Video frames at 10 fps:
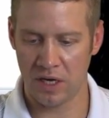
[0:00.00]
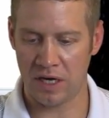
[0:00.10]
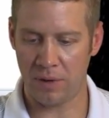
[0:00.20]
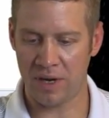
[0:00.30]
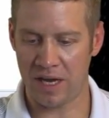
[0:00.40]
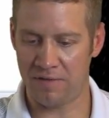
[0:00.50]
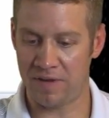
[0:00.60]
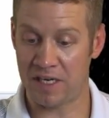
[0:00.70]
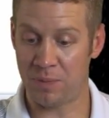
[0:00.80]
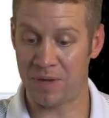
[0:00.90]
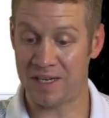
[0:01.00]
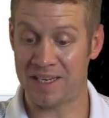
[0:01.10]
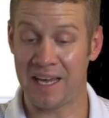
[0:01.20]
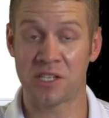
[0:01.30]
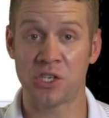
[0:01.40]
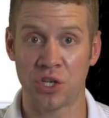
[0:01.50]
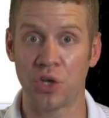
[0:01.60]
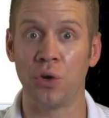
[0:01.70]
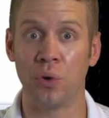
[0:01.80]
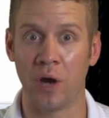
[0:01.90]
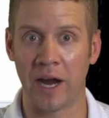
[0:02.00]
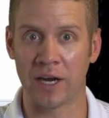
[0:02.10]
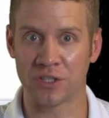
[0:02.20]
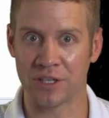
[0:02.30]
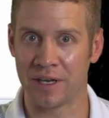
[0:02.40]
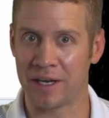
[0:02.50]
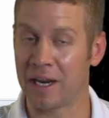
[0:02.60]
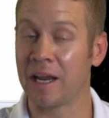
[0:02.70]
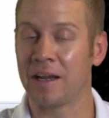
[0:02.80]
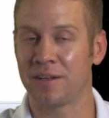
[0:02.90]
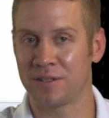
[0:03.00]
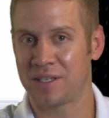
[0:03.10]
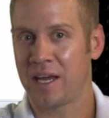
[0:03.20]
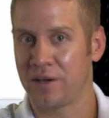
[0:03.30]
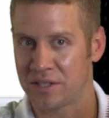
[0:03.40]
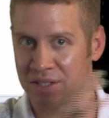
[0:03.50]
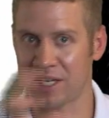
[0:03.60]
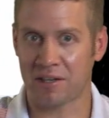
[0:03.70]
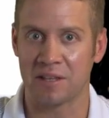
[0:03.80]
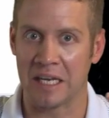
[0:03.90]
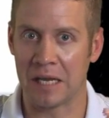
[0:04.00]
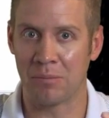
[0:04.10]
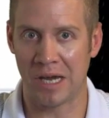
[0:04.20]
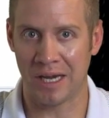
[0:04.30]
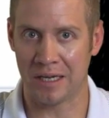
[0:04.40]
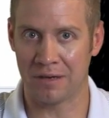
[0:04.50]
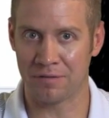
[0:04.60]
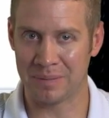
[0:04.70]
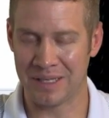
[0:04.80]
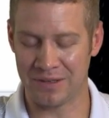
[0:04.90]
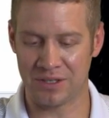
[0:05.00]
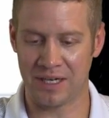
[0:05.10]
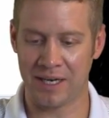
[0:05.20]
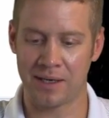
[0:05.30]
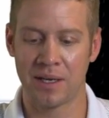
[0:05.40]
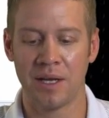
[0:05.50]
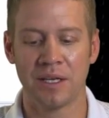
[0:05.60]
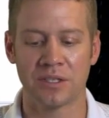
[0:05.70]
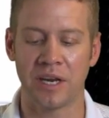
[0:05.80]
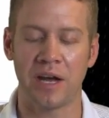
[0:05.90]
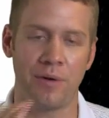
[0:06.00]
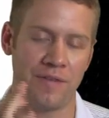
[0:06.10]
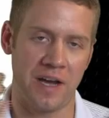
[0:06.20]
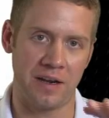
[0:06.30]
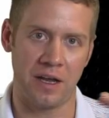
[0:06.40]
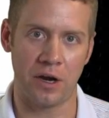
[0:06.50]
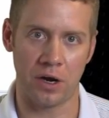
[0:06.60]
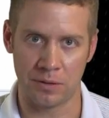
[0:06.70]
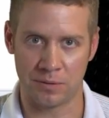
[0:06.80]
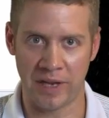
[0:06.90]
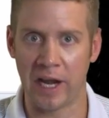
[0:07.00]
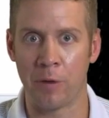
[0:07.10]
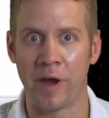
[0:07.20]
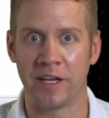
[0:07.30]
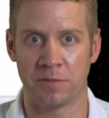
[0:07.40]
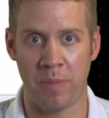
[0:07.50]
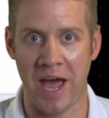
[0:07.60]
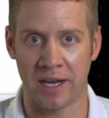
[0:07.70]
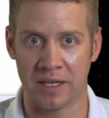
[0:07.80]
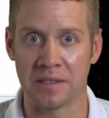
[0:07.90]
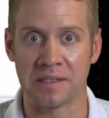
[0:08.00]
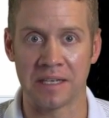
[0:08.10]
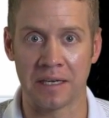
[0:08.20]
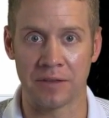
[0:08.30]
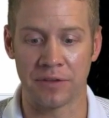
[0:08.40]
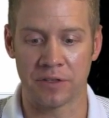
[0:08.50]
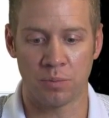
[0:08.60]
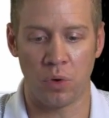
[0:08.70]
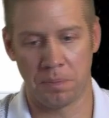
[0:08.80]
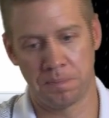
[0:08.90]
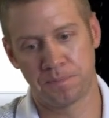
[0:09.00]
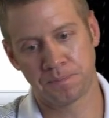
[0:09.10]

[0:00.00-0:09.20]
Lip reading: Now we have VTP test 2 actually. You see how it sucked the name back in from the other side? So now we've kind of got our database back in sync at this point.